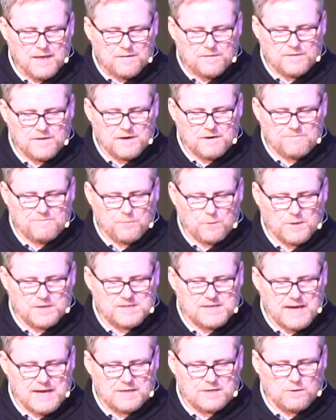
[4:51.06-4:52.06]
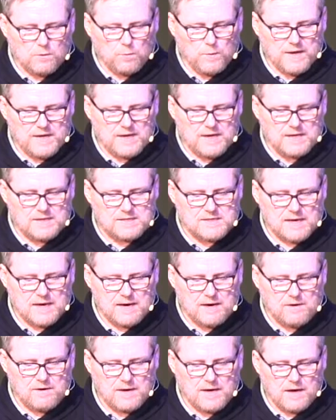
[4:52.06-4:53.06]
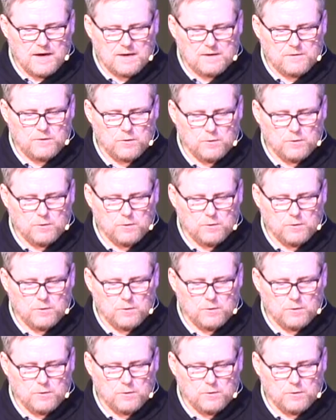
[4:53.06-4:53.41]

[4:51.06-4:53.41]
Therefore Daniel went into Arioch,